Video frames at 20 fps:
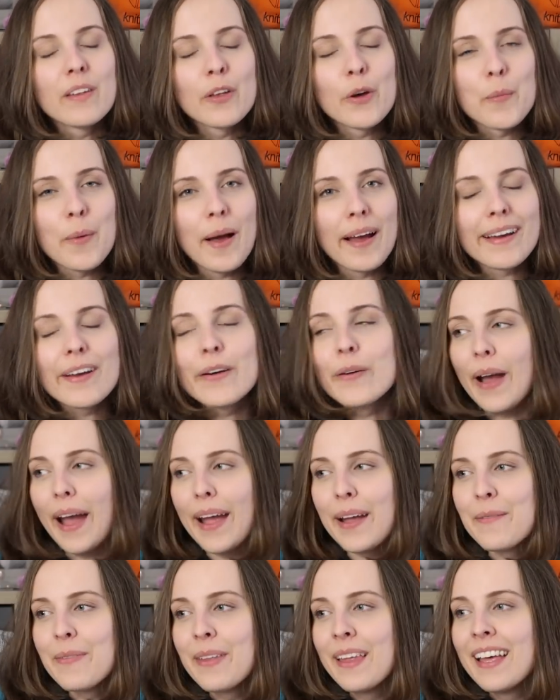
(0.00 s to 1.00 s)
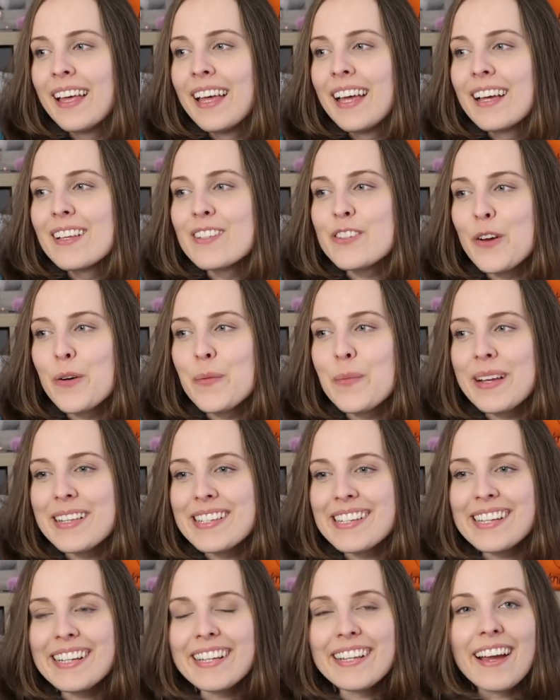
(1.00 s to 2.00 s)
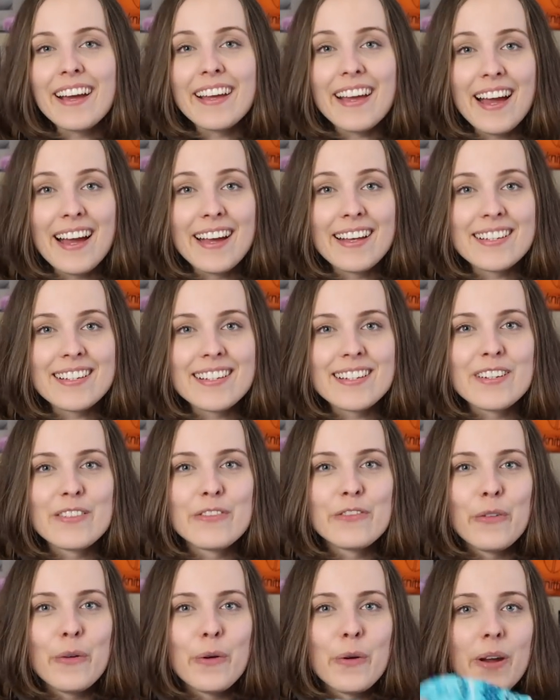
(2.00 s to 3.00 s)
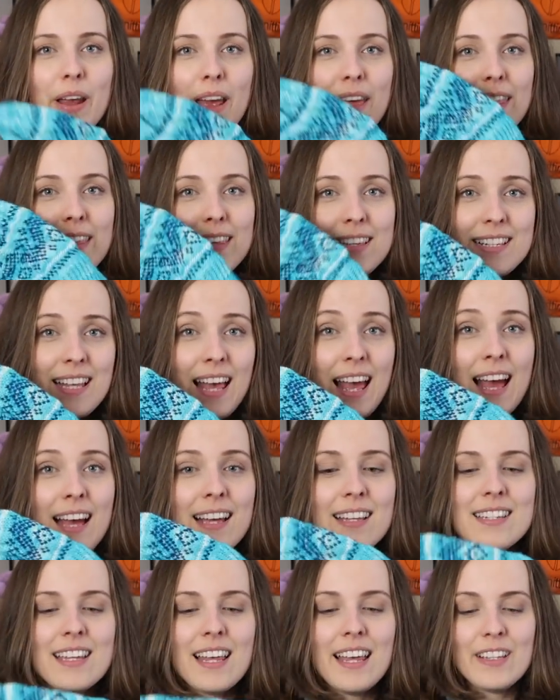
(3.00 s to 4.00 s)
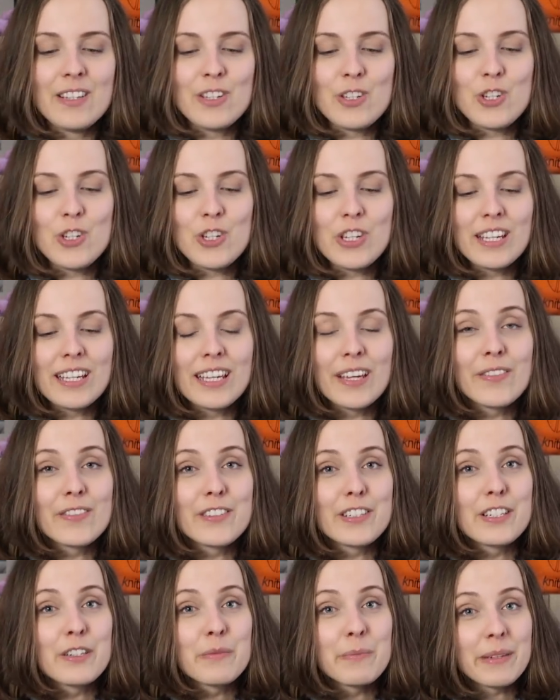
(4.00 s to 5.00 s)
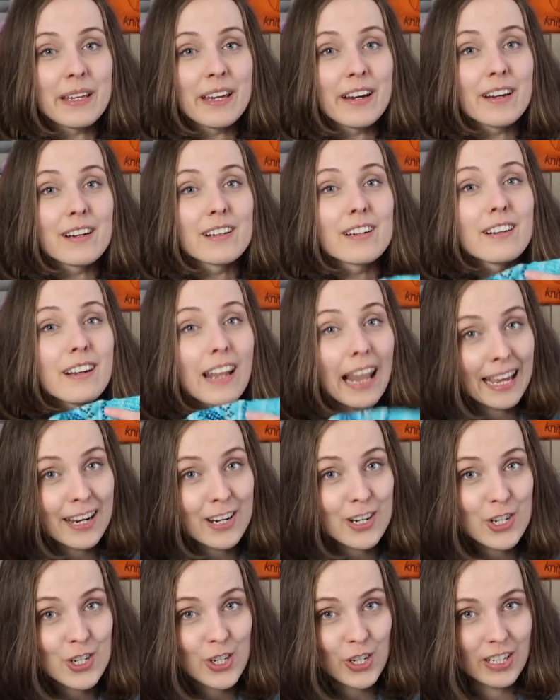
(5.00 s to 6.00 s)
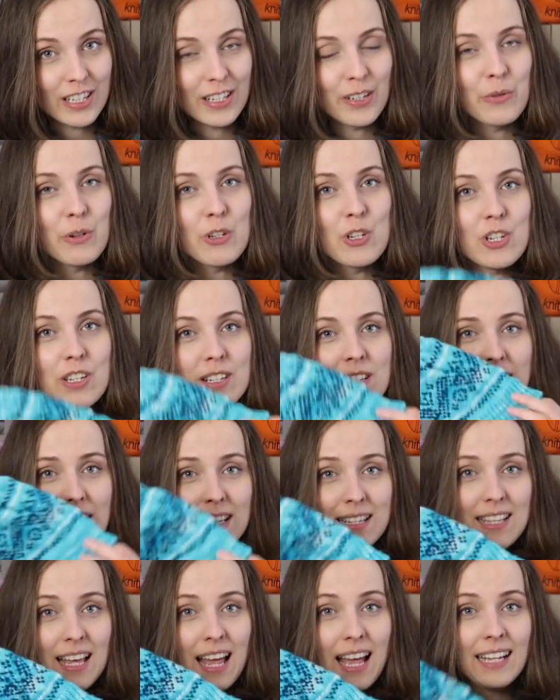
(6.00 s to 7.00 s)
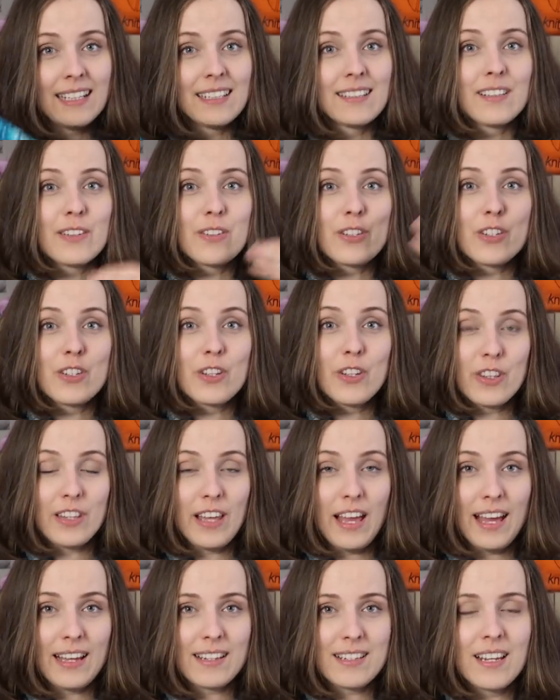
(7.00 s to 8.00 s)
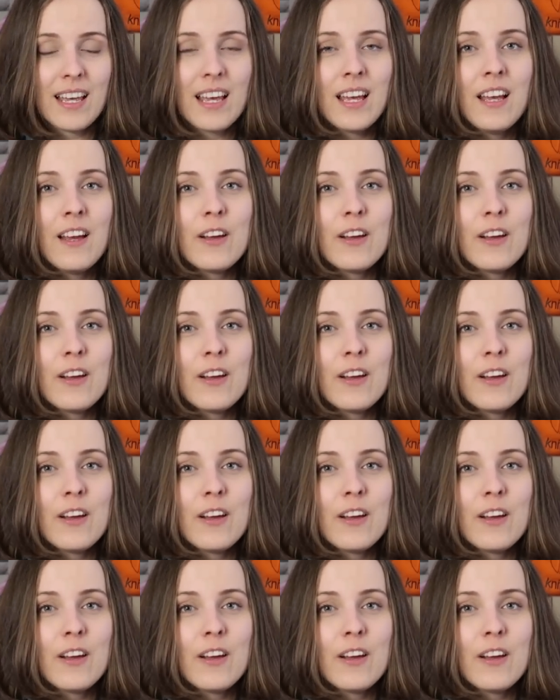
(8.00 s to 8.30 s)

go back okay so basically I asked for this hat and she gifted me her collection which is this hat and there's another hat